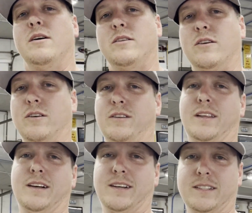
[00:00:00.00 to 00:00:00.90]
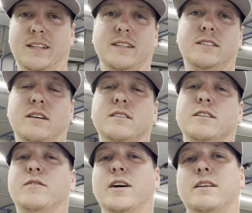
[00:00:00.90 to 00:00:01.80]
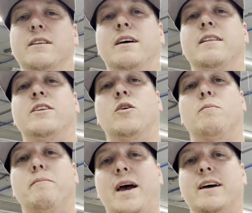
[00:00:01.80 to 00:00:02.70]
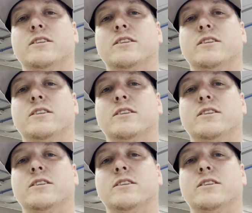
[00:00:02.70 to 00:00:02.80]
The only thing, like I said, that sucks is the fact that now they don't match.